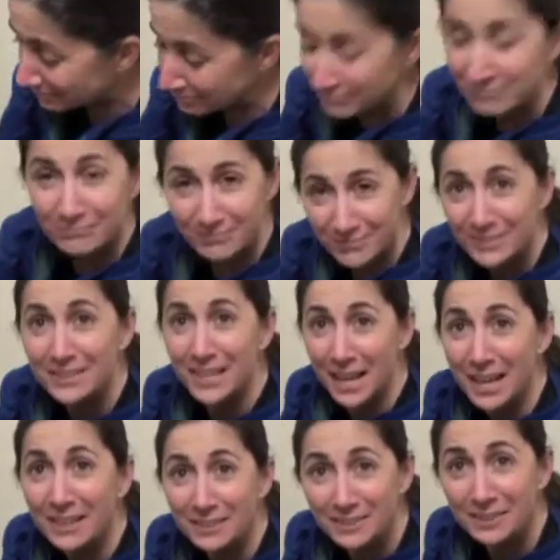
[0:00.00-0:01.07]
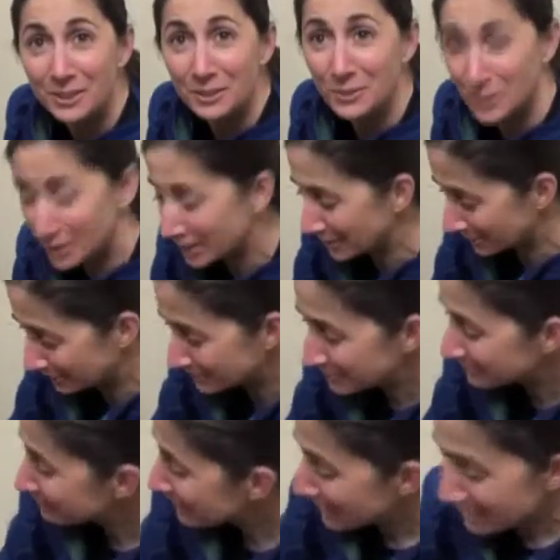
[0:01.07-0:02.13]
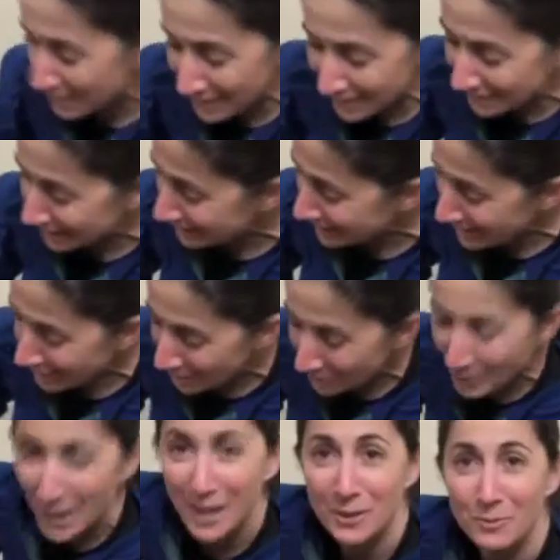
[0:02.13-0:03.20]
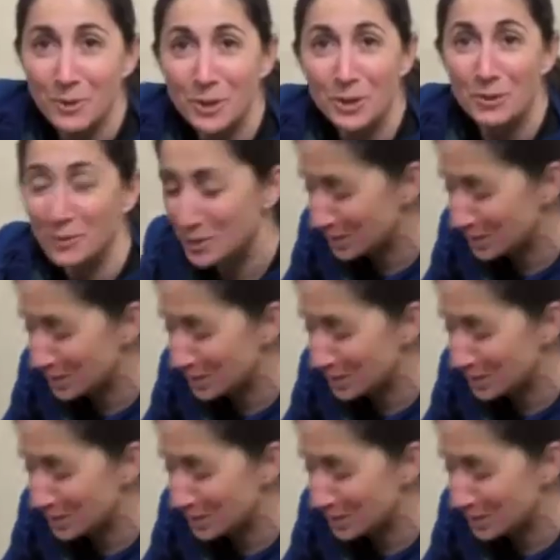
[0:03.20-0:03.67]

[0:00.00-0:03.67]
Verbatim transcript: showered. You didn't Yeah, go in your little literally. PJs over to see what was going on. All